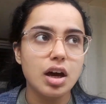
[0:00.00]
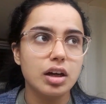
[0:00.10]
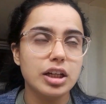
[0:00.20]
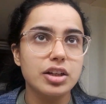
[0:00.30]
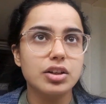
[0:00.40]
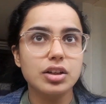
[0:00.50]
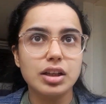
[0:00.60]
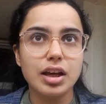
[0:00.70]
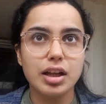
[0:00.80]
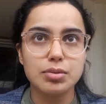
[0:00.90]
that
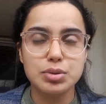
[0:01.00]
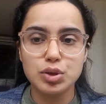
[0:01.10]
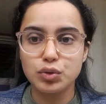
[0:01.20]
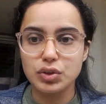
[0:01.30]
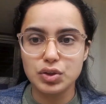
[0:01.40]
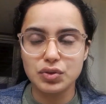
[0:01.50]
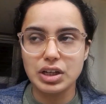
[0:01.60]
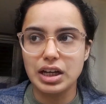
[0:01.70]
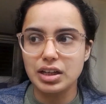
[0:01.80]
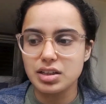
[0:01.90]
really helps to
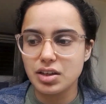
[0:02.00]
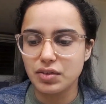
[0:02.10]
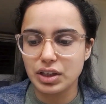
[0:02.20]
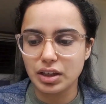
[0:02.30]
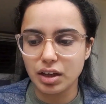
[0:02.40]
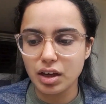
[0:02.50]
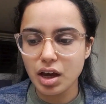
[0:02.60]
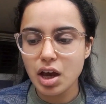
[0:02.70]
visualize everything.